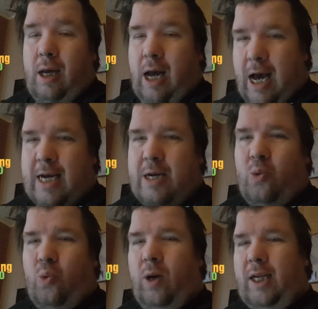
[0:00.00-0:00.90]
Hi,
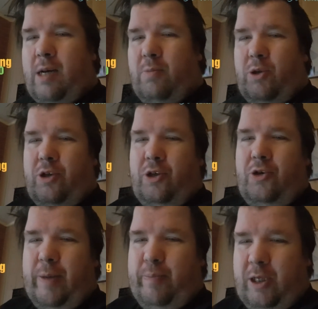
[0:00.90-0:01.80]
welcome to a new
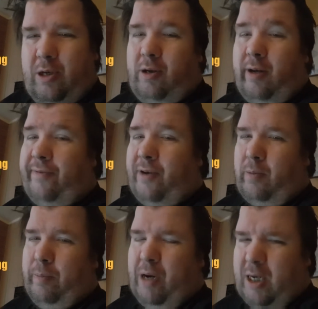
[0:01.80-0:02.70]
episode of
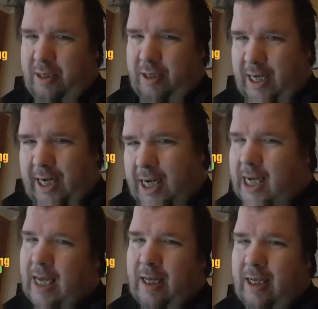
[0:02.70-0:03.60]
Unboxing.